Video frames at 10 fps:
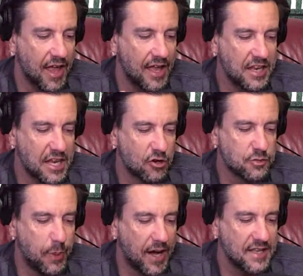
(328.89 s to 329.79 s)
And
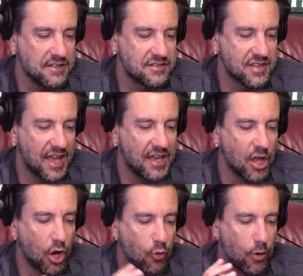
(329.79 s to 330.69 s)
here's Biden
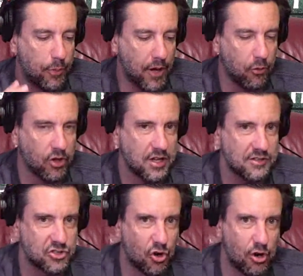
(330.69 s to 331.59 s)
saying,
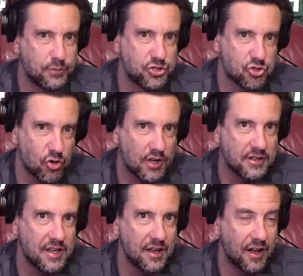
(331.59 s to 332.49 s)
Republicans are
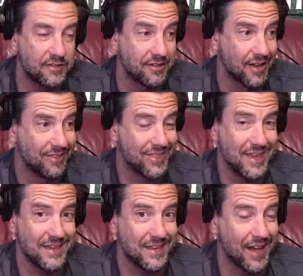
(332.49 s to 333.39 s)
obstructing us.
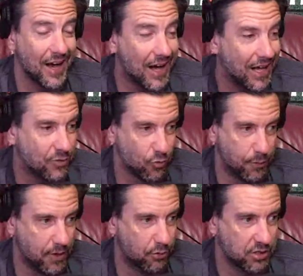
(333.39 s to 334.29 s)
Thank God
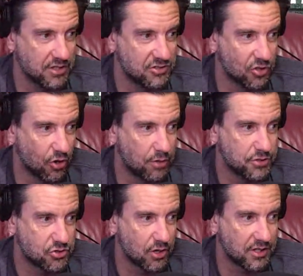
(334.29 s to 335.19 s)
Republicans are
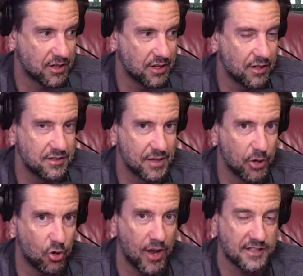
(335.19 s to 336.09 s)
obstructing
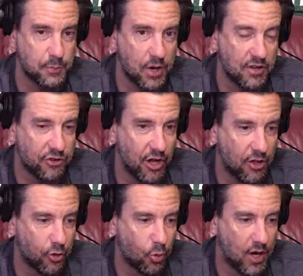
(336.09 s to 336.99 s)
Democrats, because
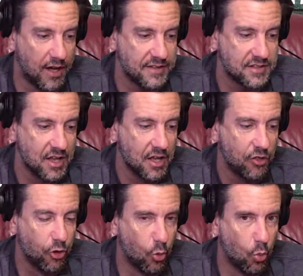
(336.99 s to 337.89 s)
otherwise
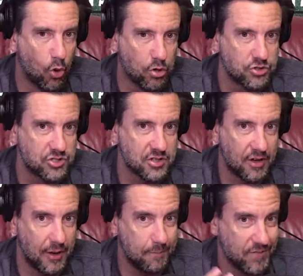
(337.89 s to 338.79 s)
the worst
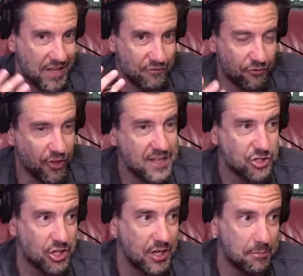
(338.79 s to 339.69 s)

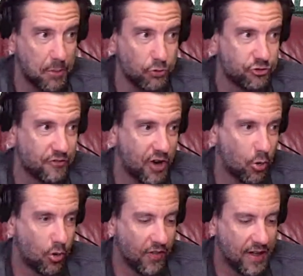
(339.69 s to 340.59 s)
inflation in most of
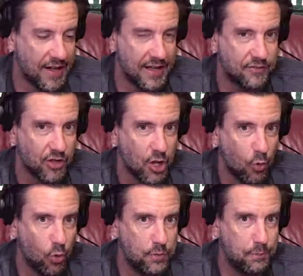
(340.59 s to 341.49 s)
our lives
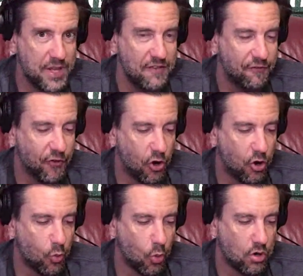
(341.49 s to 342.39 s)
would be
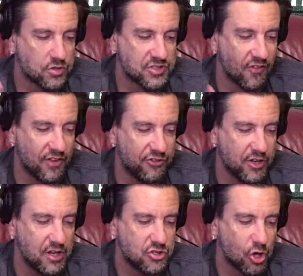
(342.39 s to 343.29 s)
far worse.
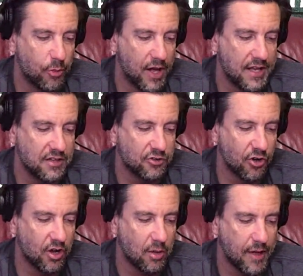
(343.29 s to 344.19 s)
Listen to Joe Biden
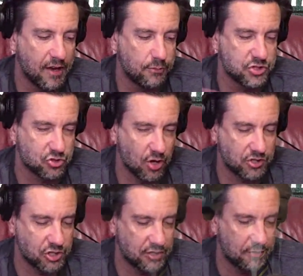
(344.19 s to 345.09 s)
talk about
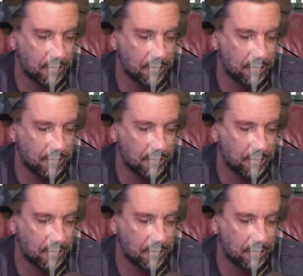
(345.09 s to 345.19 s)
obstruction.